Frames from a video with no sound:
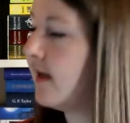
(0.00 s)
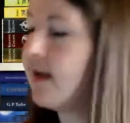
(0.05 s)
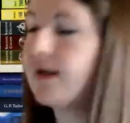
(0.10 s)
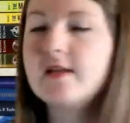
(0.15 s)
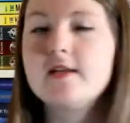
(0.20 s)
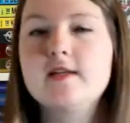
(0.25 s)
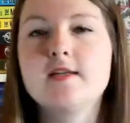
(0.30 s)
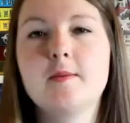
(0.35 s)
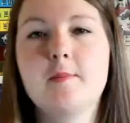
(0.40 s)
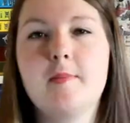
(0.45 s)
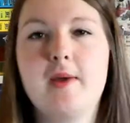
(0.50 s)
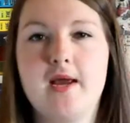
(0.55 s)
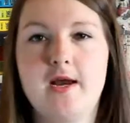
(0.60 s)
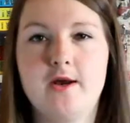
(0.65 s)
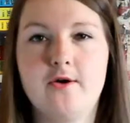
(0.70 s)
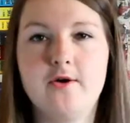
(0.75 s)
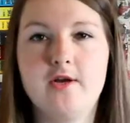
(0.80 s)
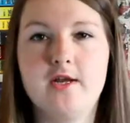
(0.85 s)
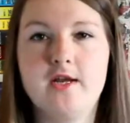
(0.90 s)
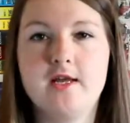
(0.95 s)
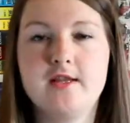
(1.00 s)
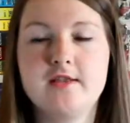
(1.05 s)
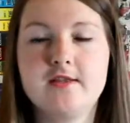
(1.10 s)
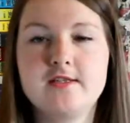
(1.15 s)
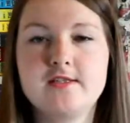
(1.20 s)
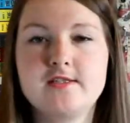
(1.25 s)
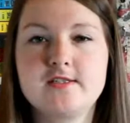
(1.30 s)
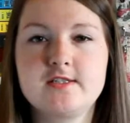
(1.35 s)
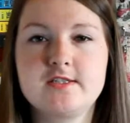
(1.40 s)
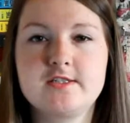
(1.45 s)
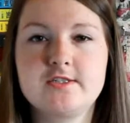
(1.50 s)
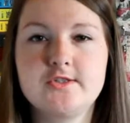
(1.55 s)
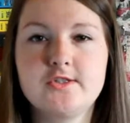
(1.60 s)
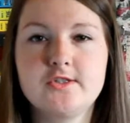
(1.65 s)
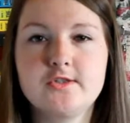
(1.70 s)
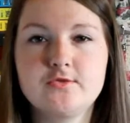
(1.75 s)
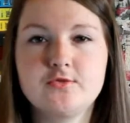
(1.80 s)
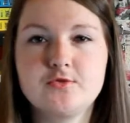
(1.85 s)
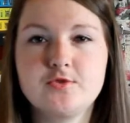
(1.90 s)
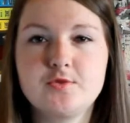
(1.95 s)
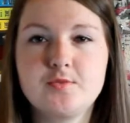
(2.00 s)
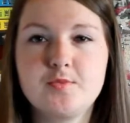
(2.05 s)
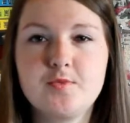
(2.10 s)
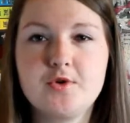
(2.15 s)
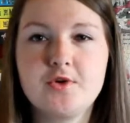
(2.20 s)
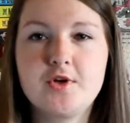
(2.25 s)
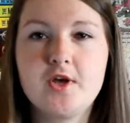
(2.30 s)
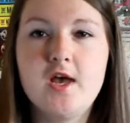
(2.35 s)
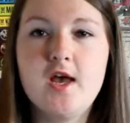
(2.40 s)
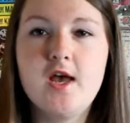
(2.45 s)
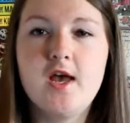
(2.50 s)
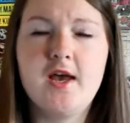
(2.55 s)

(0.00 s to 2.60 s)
and Linda Perry, and this is a children's book